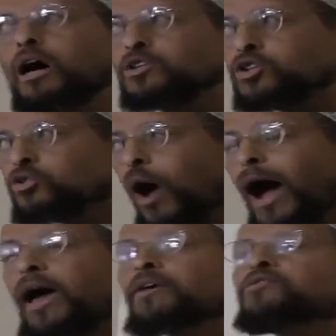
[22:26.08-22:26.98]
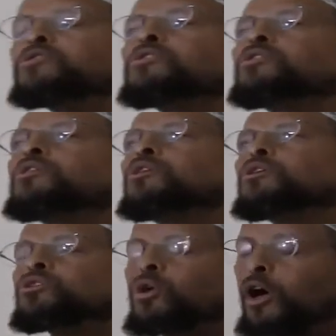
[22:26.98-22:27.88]
strives
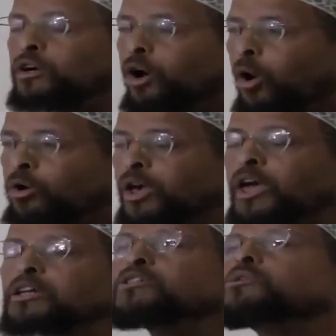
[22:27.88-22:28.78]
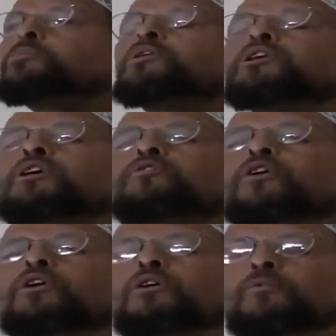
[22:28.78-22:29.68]
to inculcate in the
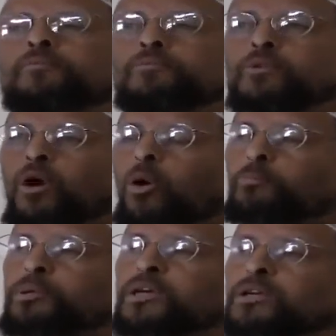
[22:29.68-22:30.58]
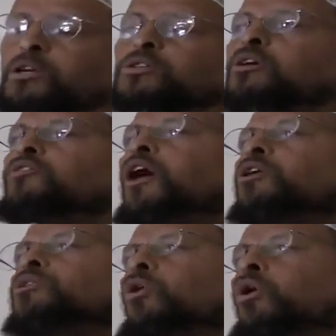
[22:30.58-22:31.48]
believer obedience of
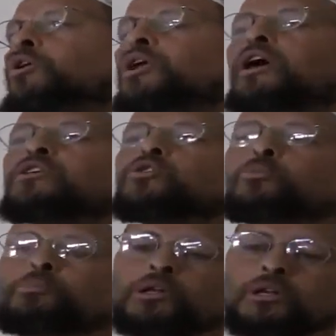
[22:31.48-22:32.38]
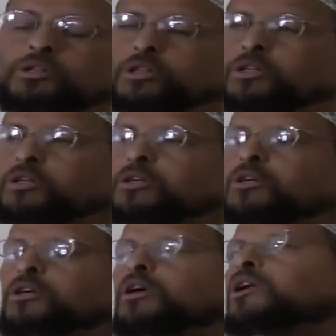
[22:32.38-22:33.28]
our Lord and humility
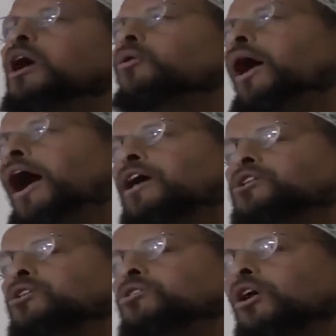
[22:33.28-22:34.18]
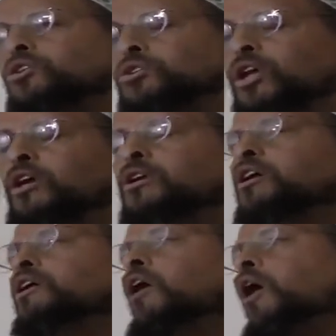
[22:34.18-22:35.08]
in our actions, our state,
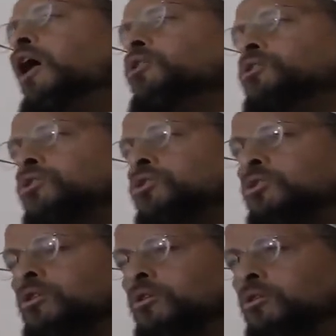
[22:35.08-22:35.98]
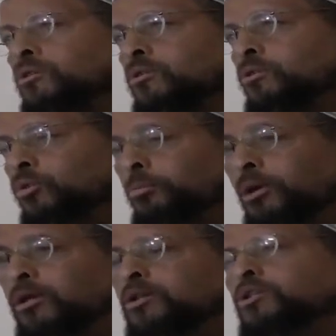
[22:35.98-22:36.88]
and our hearts.
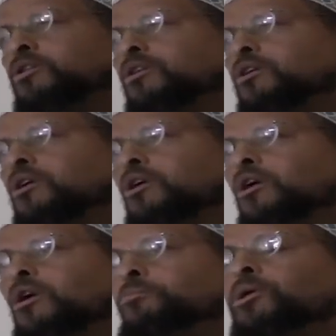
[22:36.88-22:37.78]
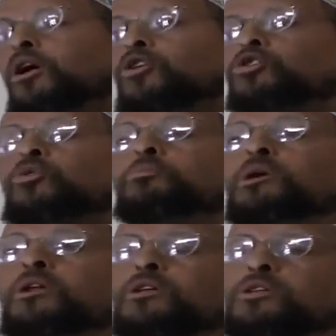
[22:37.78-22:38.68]
Humility, because
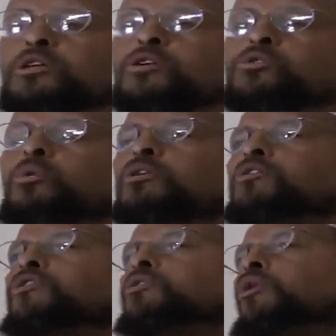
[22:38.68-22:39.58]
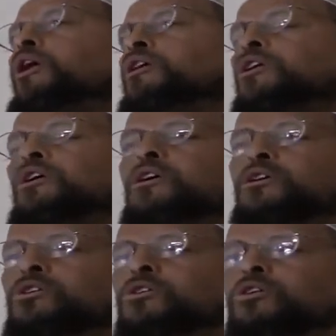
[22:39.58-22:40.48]
humility is one of the great
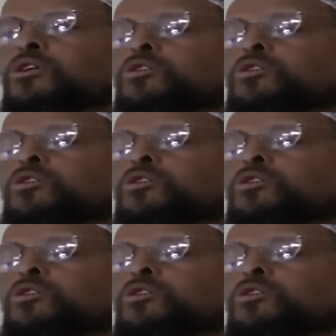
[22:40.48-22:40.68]
keys